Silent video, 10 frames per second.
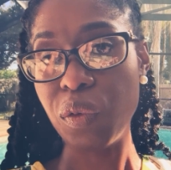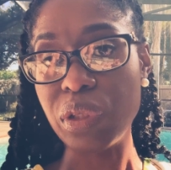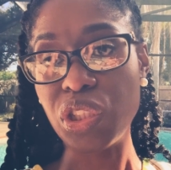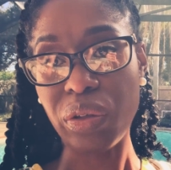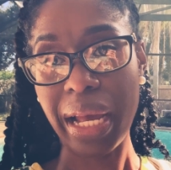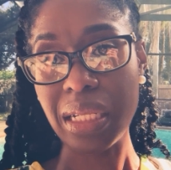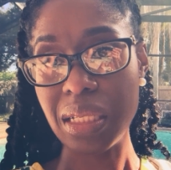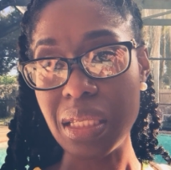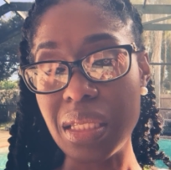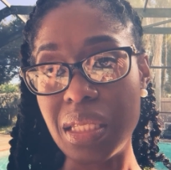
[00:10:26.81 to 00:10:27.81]
for
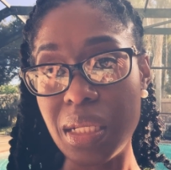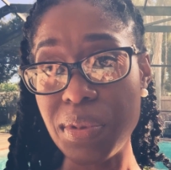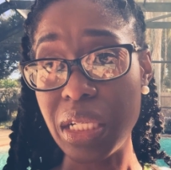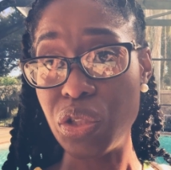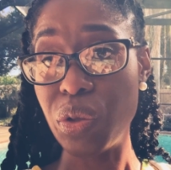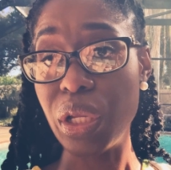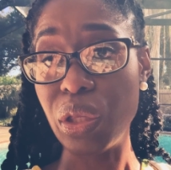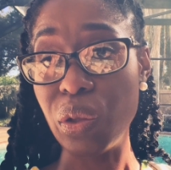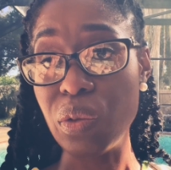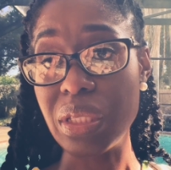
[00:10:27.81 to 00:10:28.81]
strategies and tips that you can
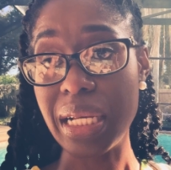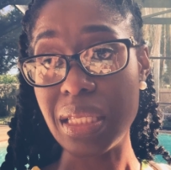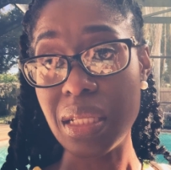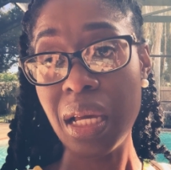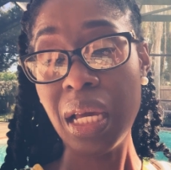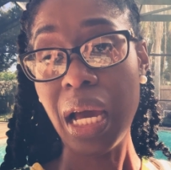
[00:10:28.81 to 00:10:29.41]
use that's